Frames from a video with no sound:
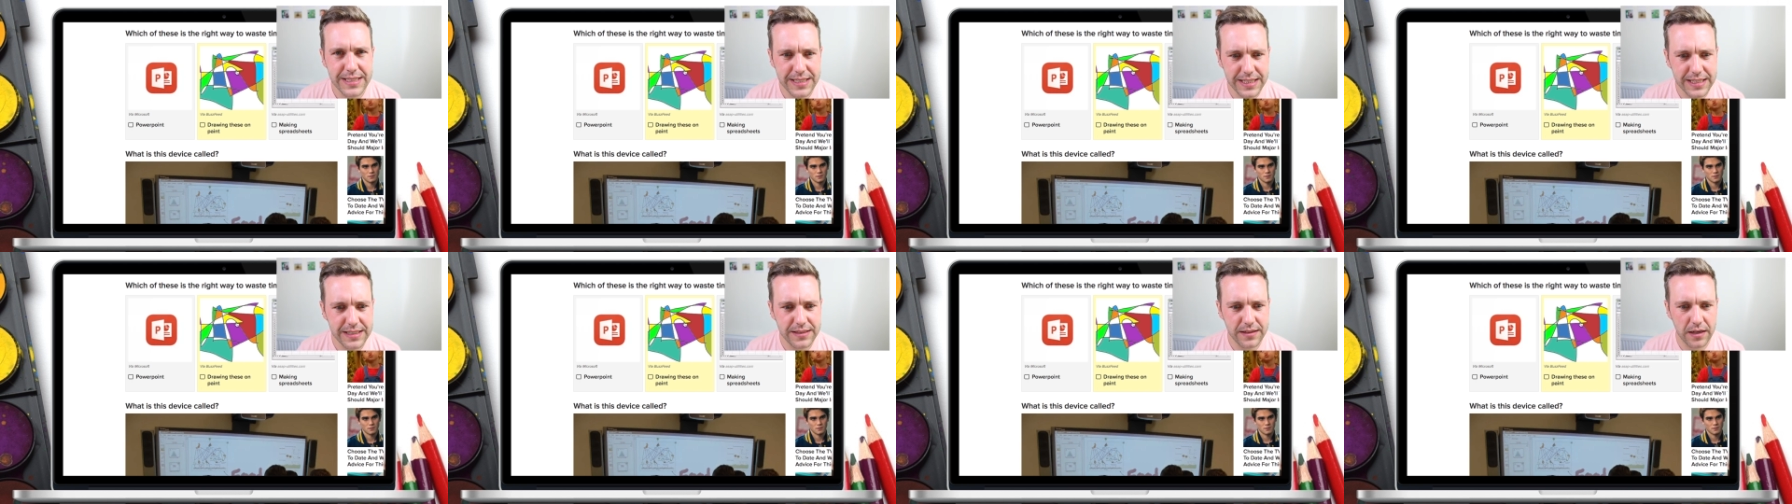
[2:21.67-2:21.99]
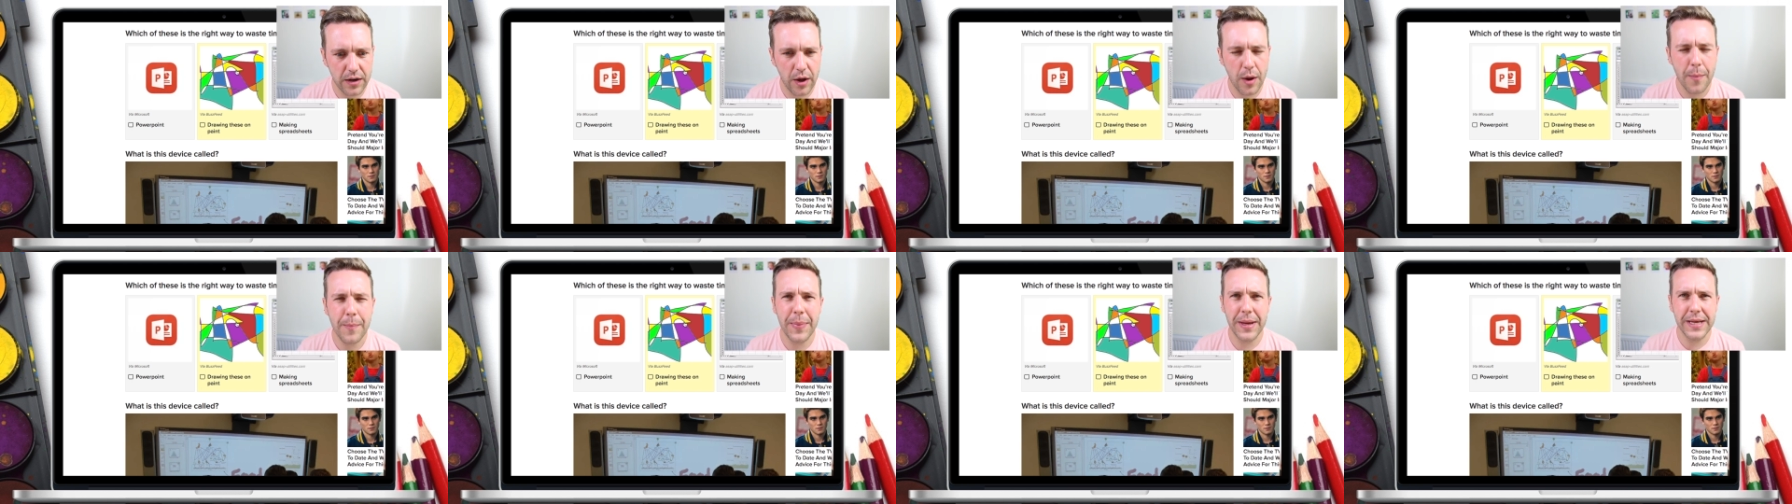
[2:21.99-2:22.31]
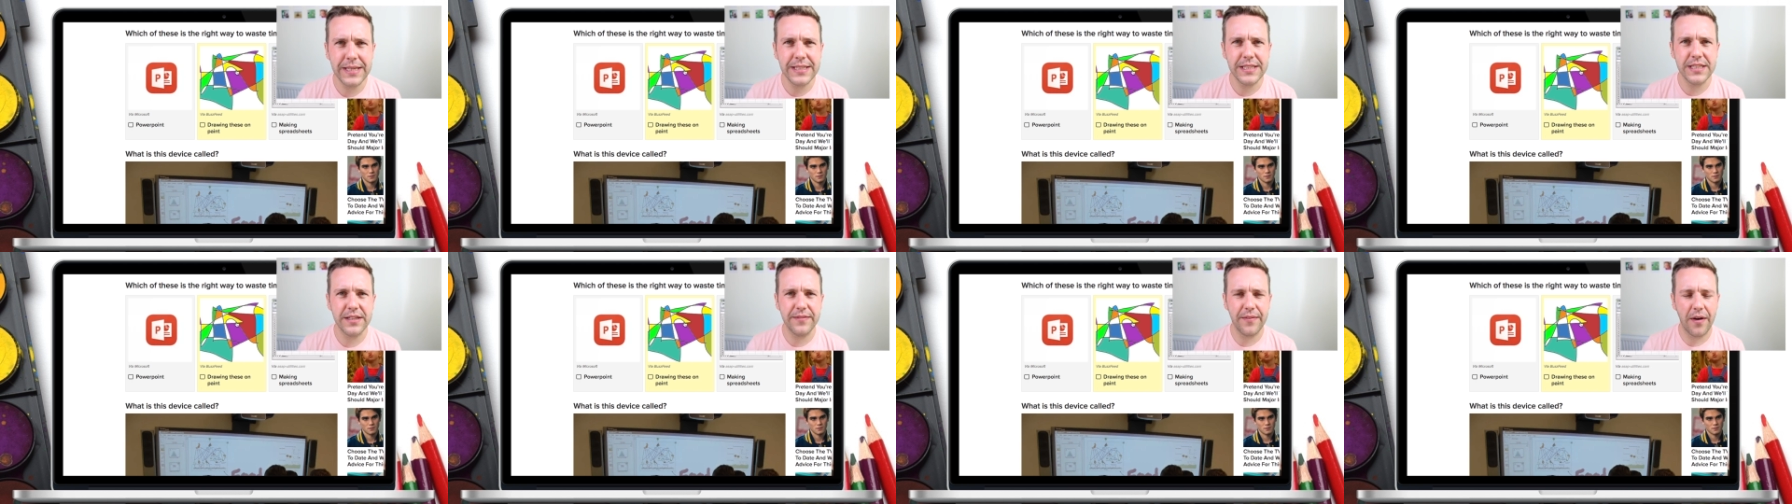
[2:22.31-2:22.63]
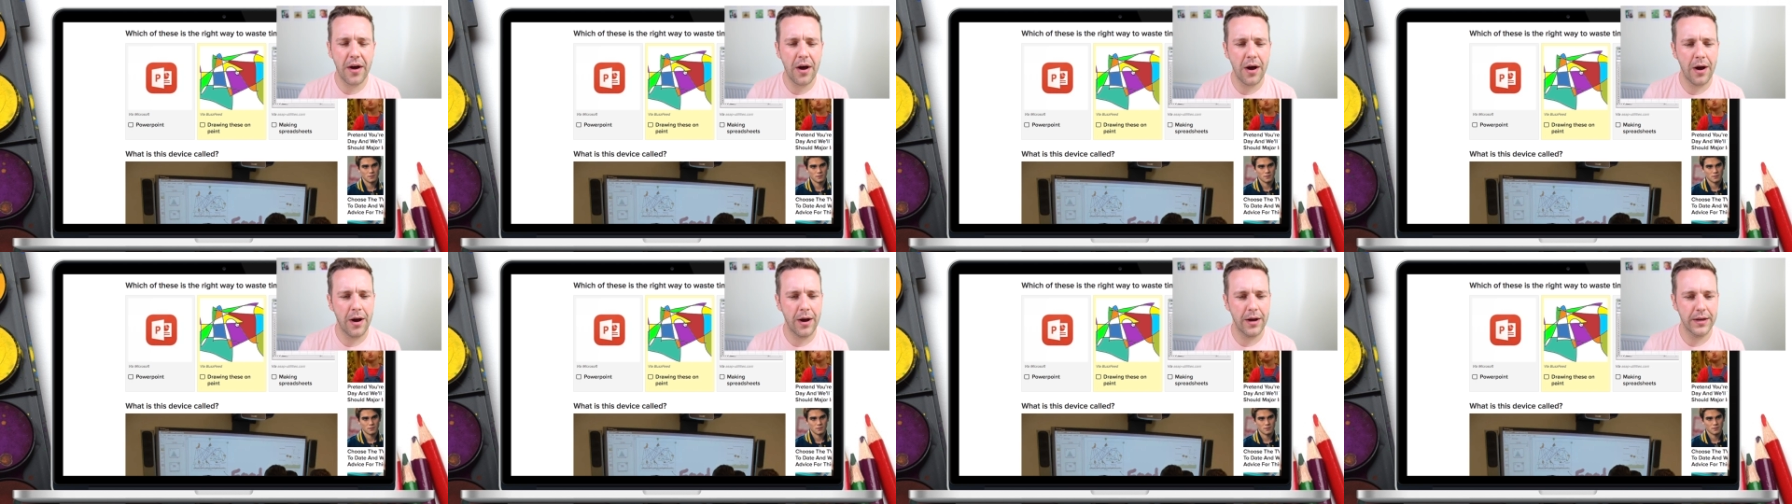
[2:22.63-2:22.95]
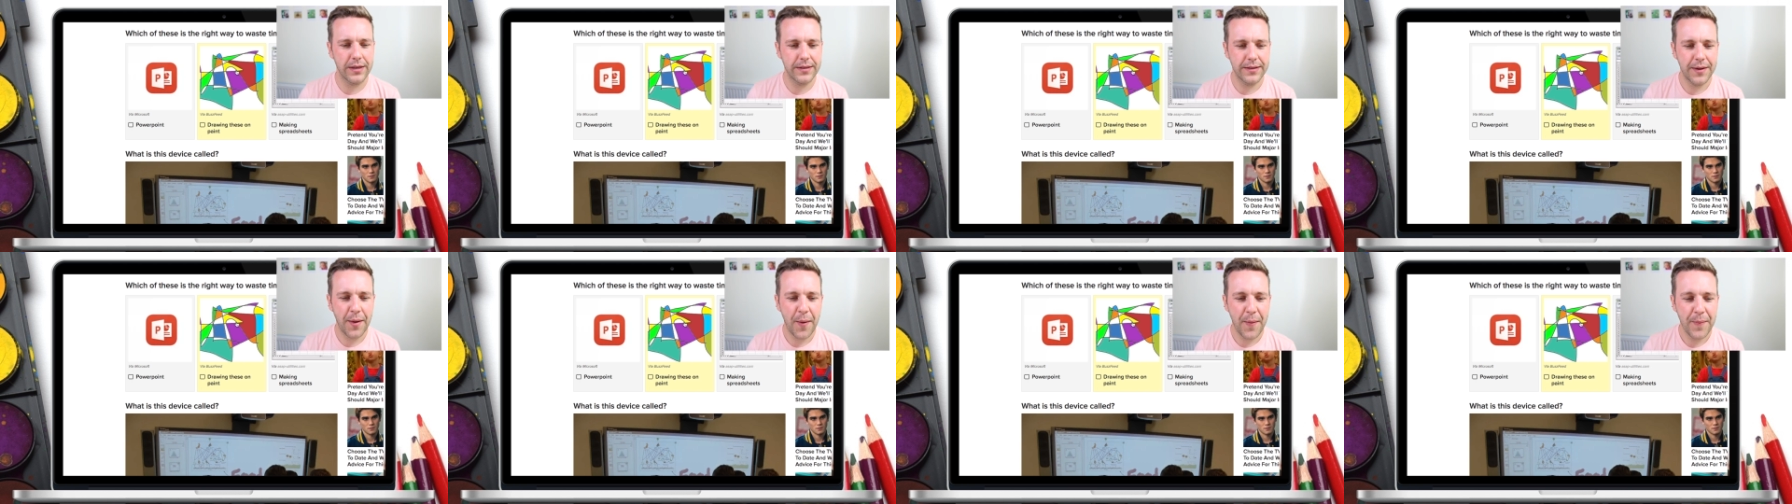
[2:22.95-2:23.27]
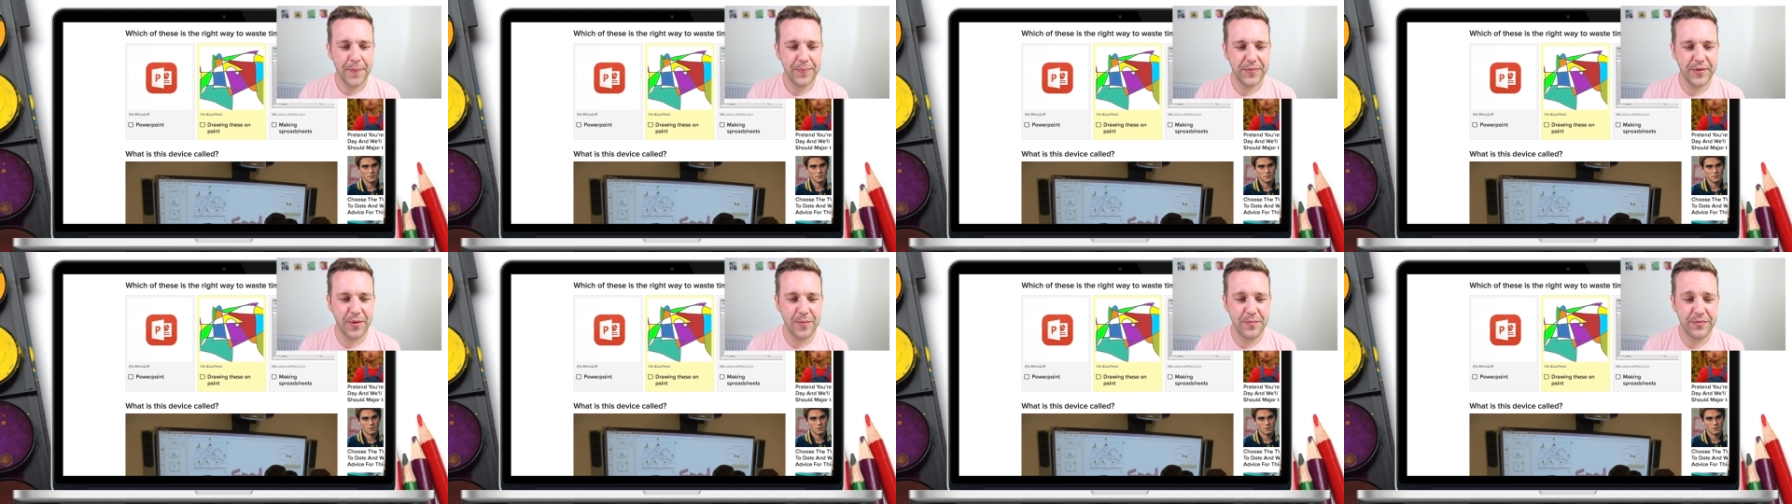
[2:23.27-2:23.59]
These are like pieces of art.
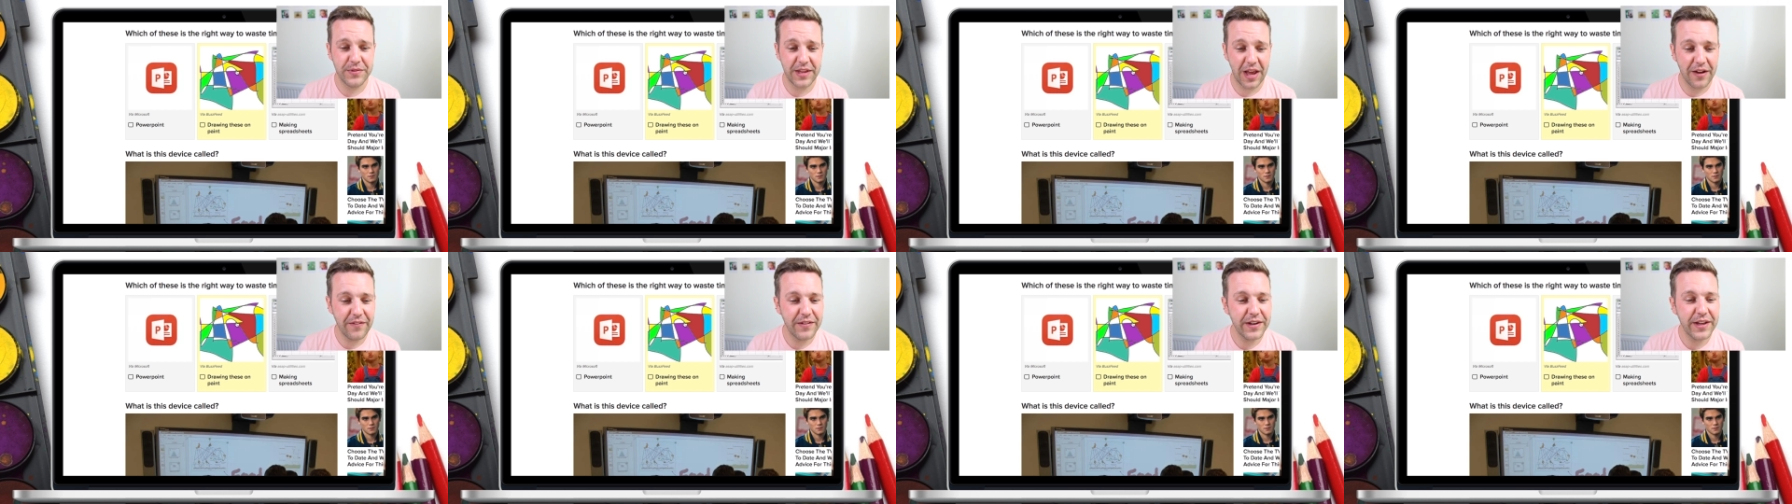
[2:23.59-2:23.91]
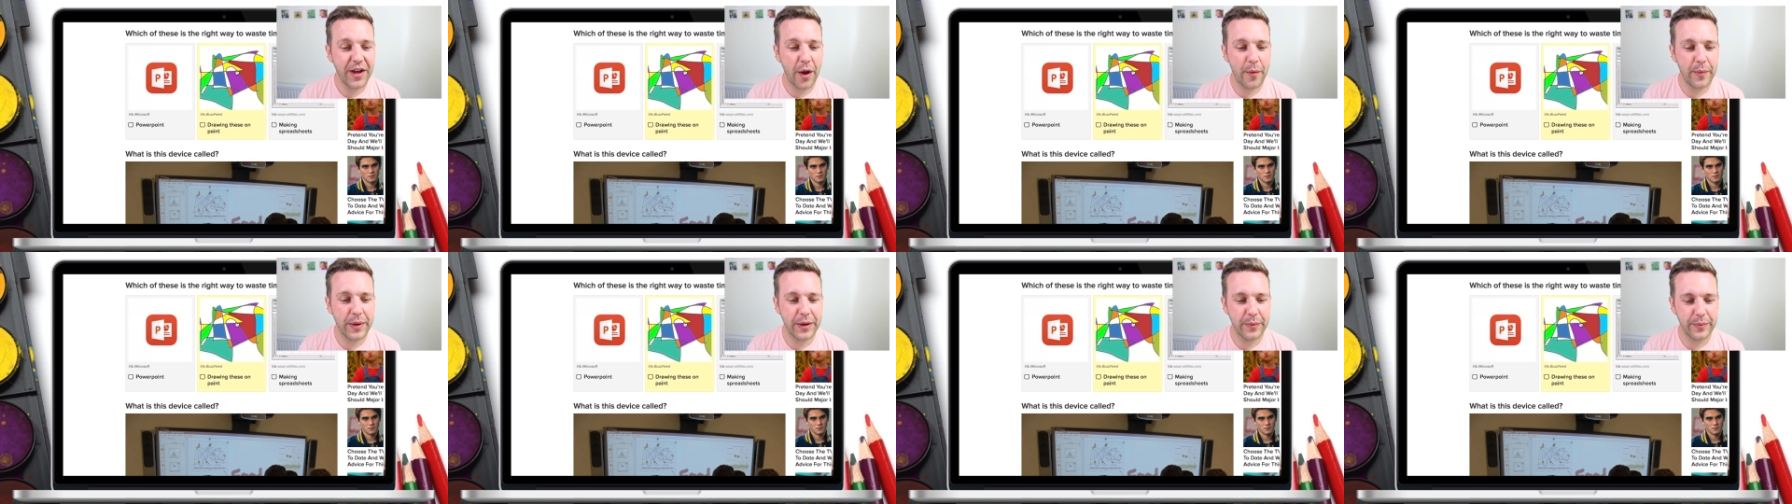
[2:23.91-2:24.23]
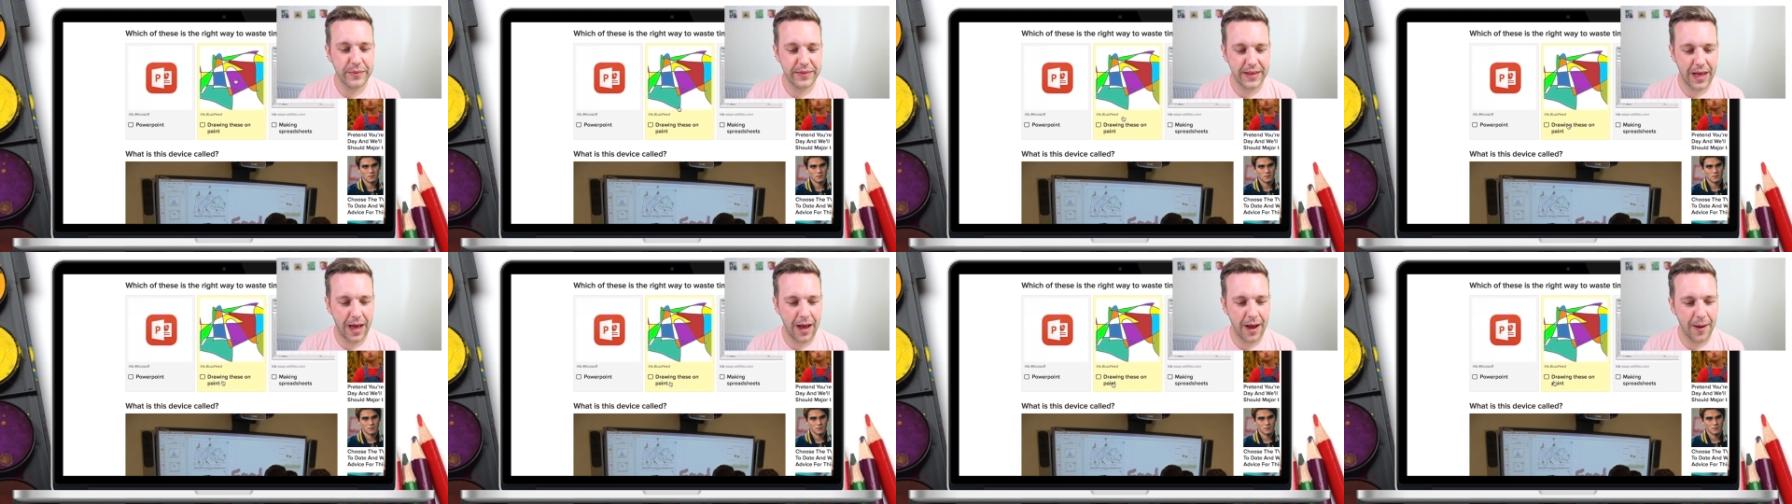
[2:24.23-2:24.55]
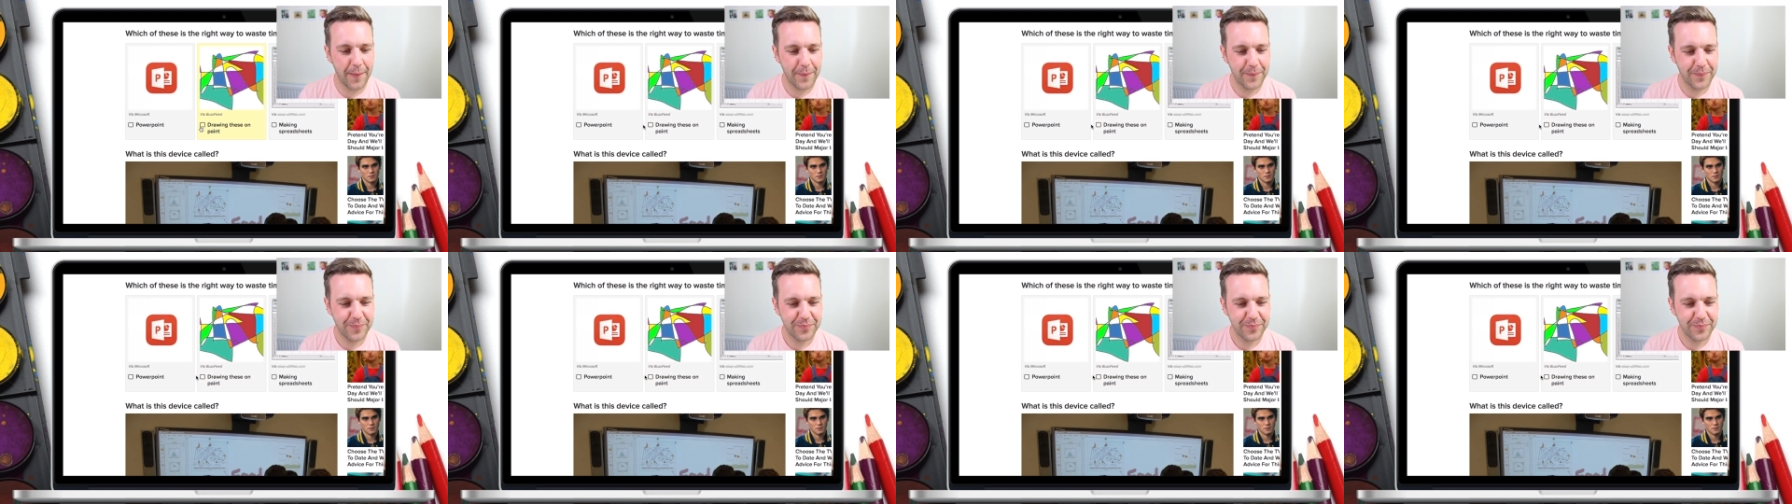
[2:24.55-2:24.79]
So I'm definitely going with that.